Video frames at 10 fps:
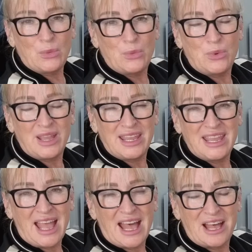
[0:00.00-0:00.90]

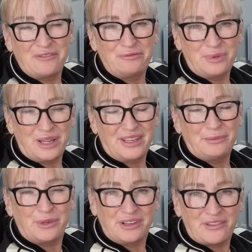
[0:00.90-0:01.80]
We have won
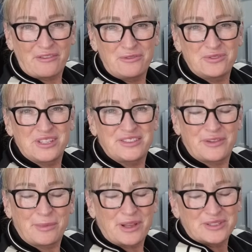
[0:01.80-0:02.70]
one of our orders
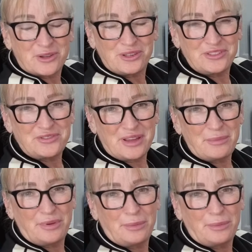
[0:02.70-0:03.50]
from our Scotland trip.